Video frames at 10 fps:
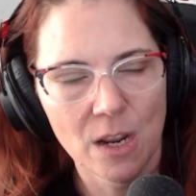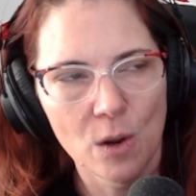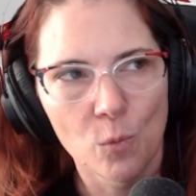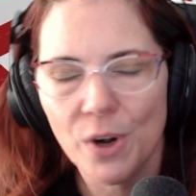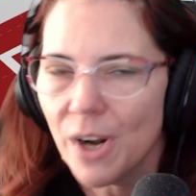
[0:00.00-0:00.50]

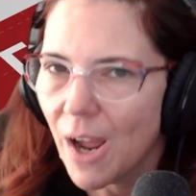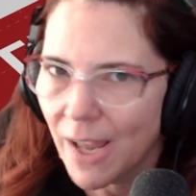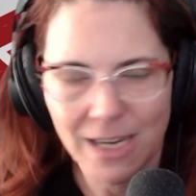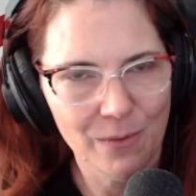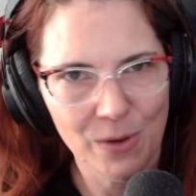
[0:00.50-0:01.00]
We're
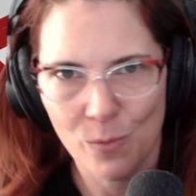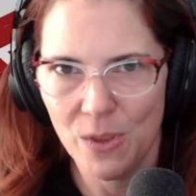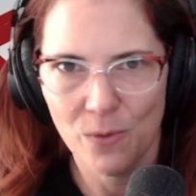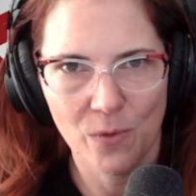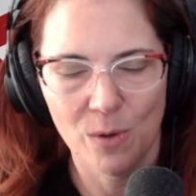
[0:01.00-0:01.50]
not giving away
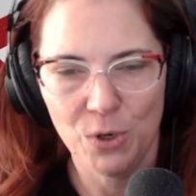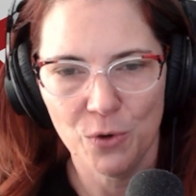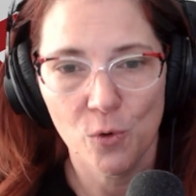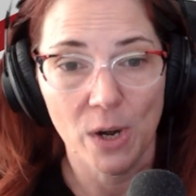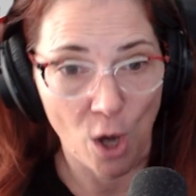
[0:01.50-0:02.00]
the farm to
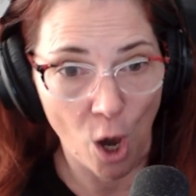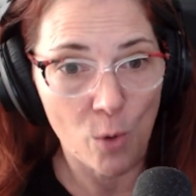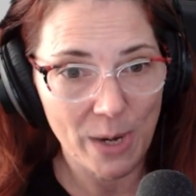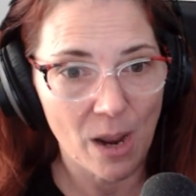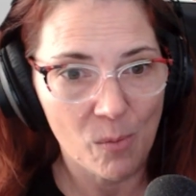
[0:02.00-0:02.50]
Ukraine. Are
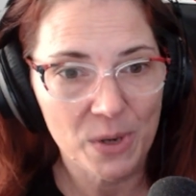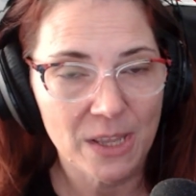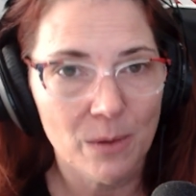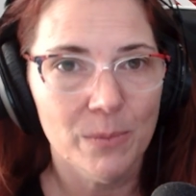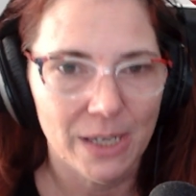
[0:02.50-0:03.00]
we helping them?